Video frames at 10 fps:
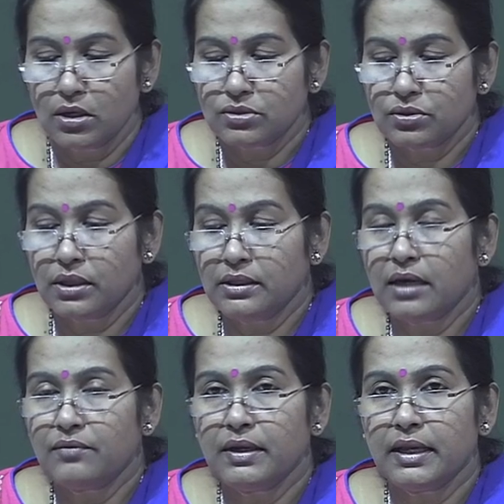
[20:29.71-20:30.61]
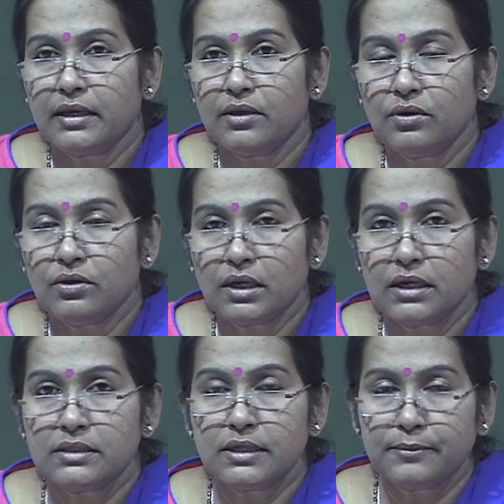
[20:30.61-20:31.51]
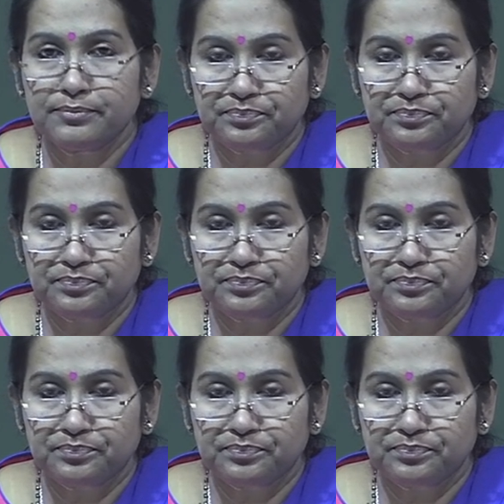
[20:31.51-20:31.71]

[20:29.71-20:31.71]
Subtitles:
So, in that way, like you can say